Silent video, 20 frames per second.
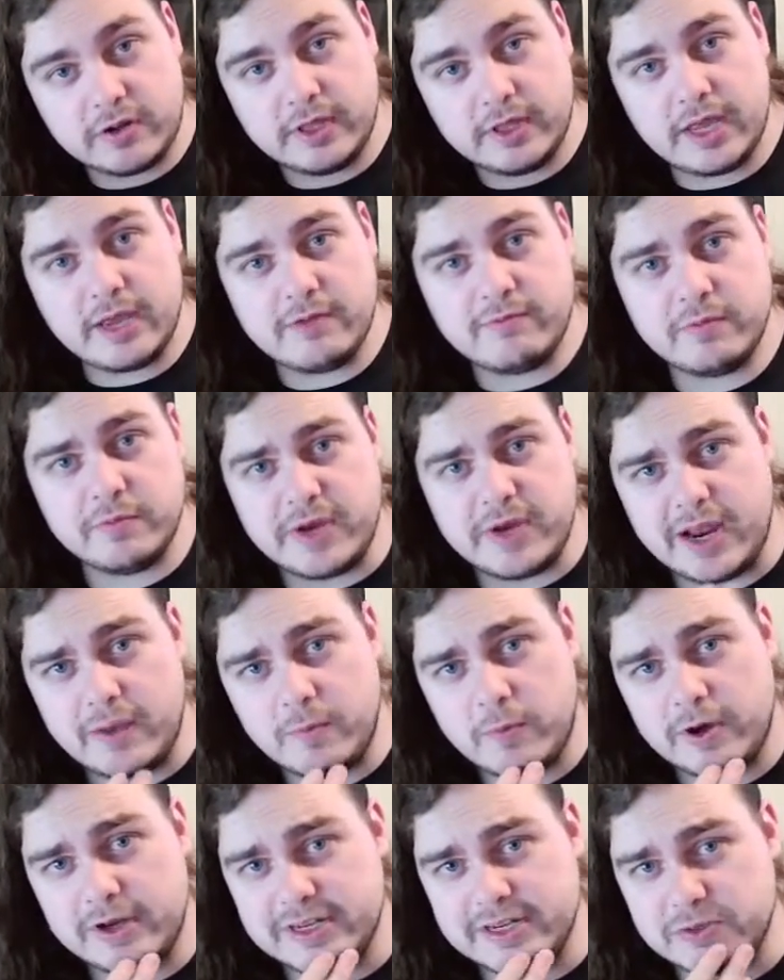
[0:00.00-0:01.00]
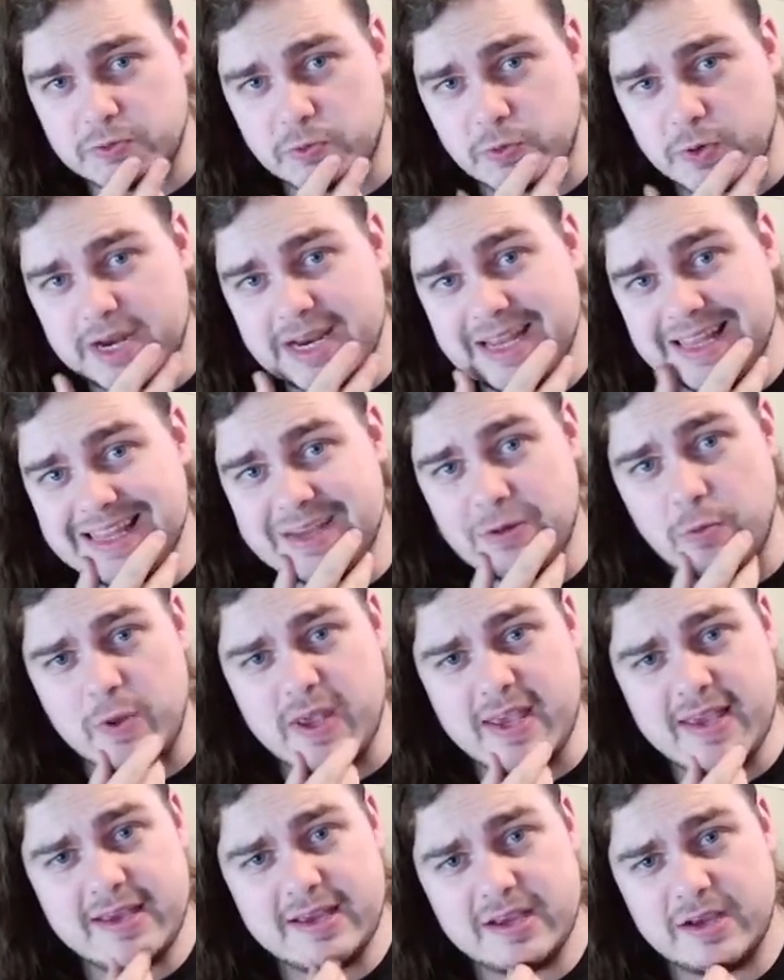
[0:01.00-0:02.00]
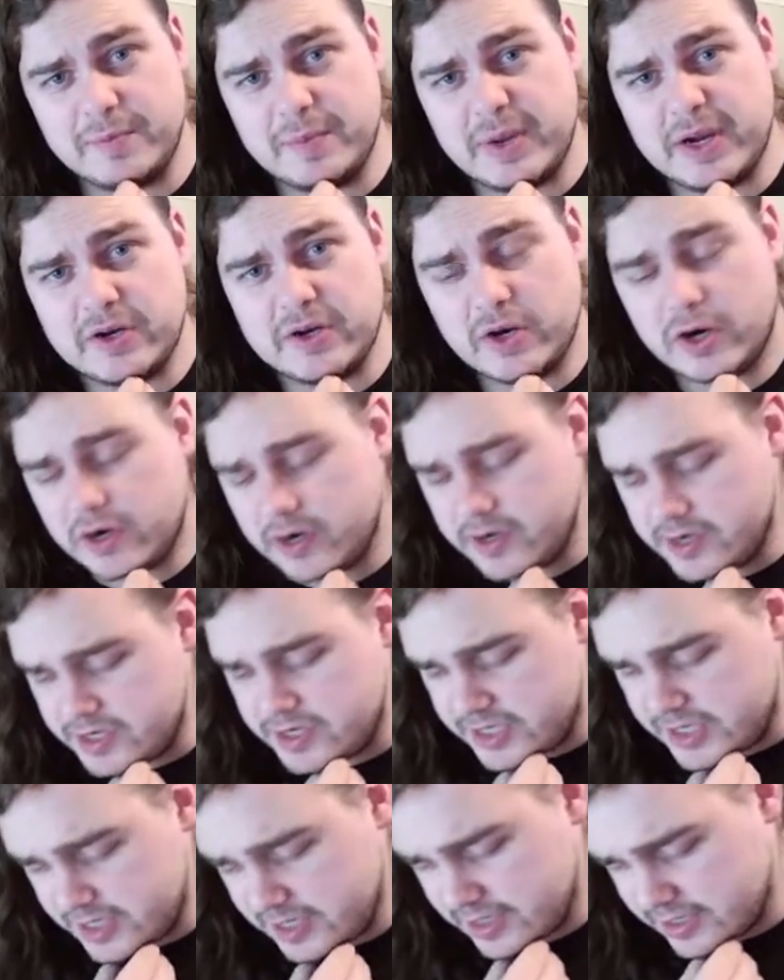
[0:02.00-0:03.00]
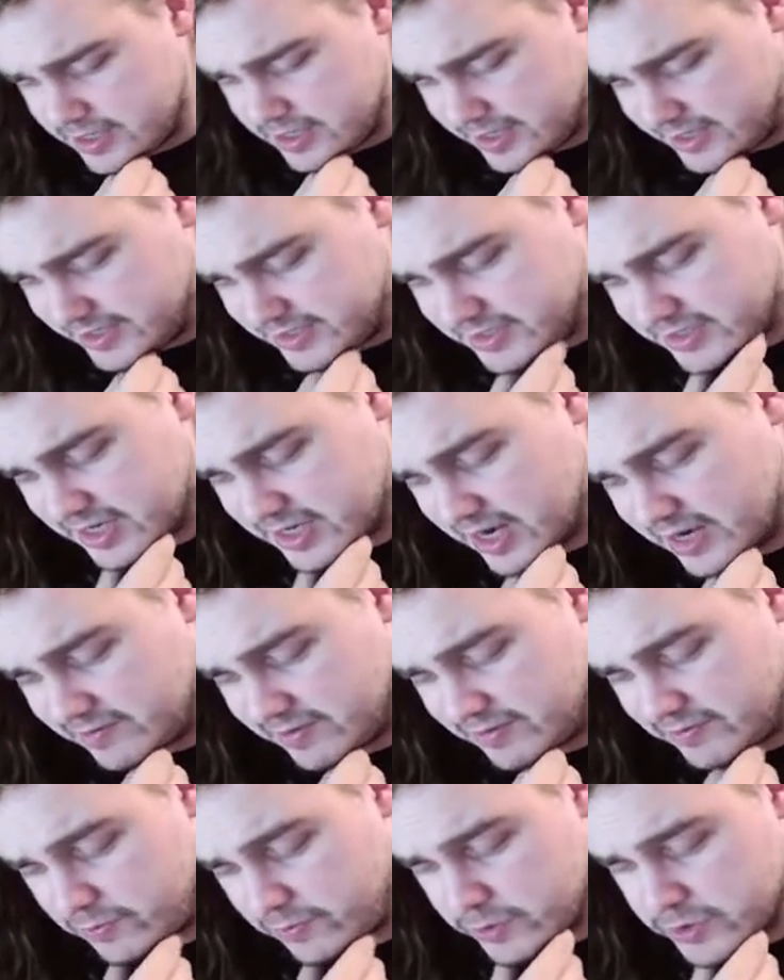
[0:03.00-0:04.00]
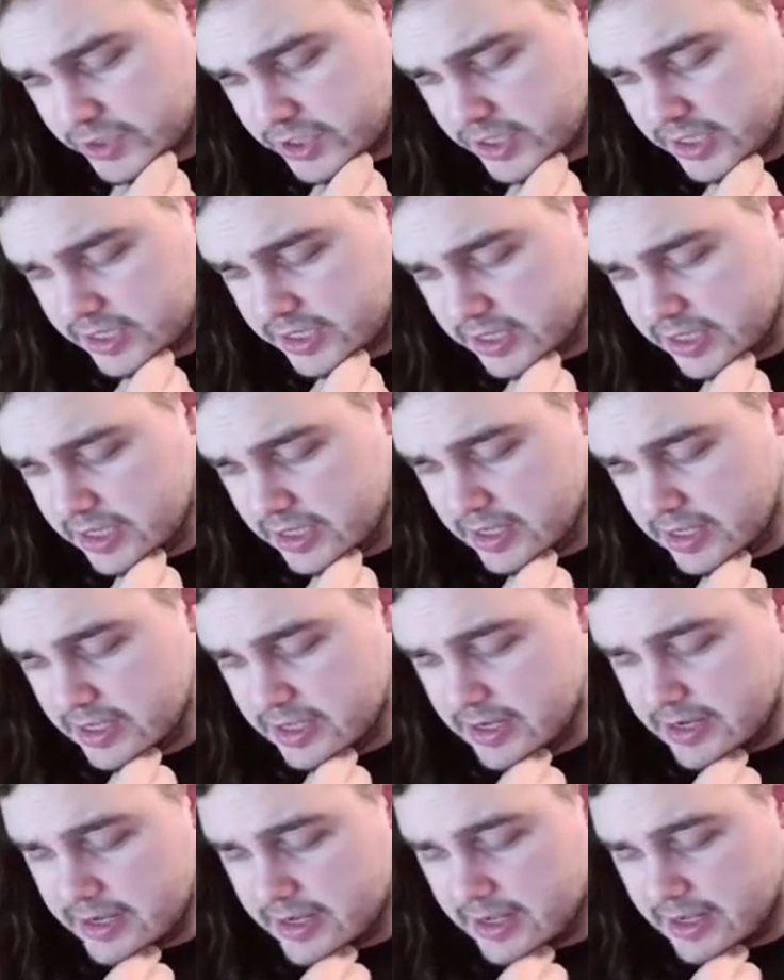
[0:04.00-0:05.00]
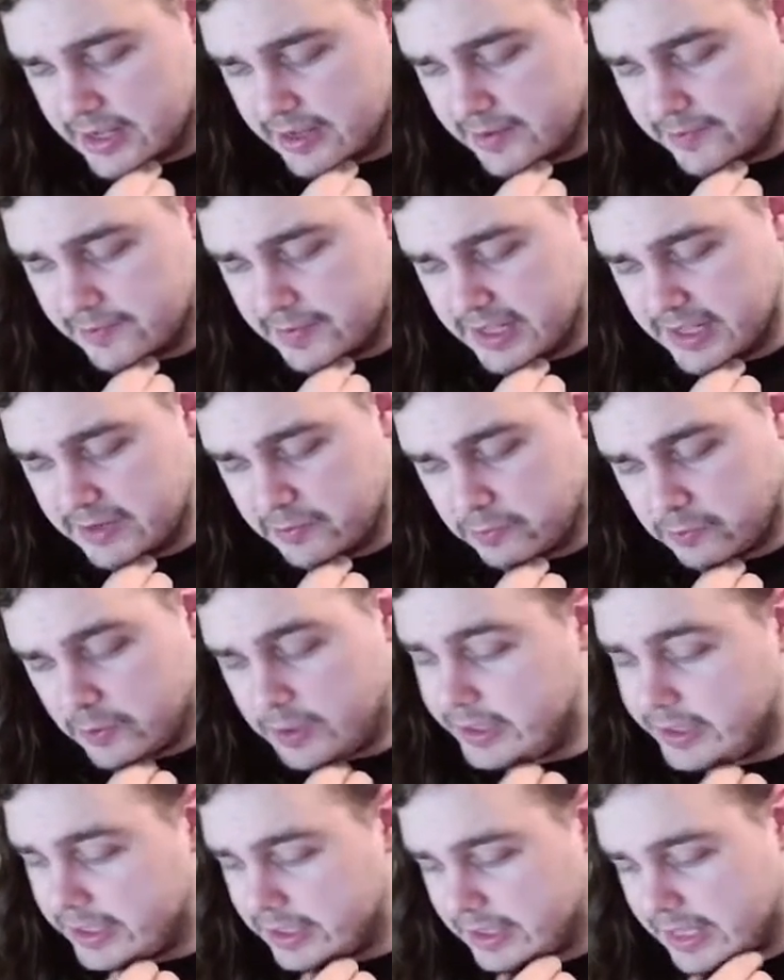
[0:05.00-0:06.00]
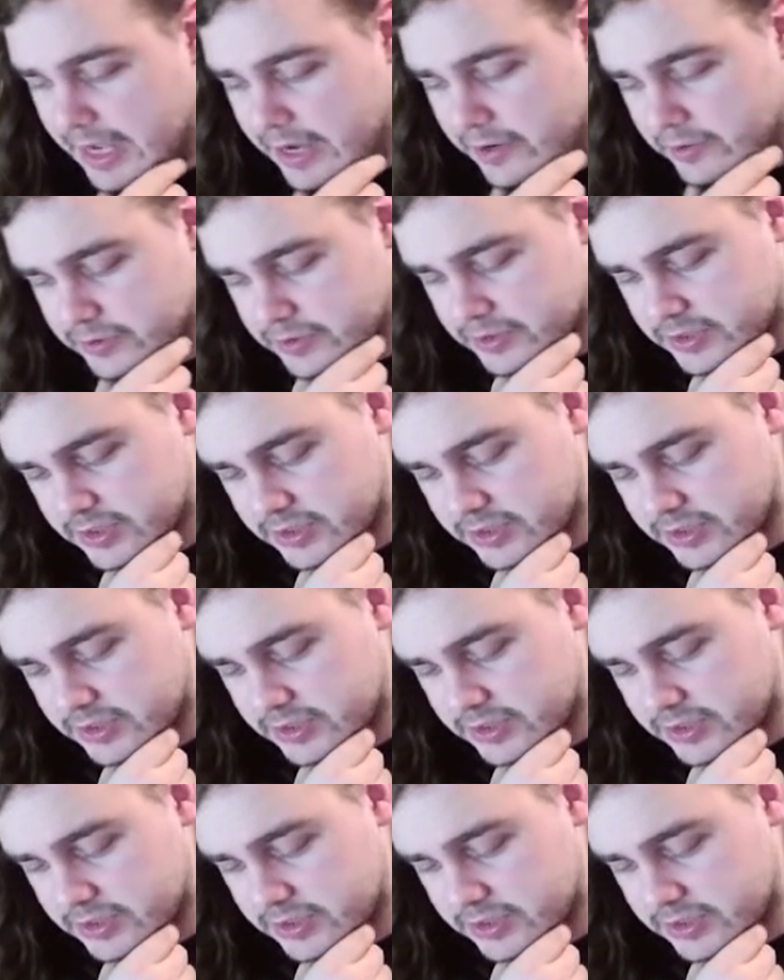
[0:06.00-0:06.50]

game from Damwon is really weak compared to RNG, and it's kind of unfortunate. And it really allows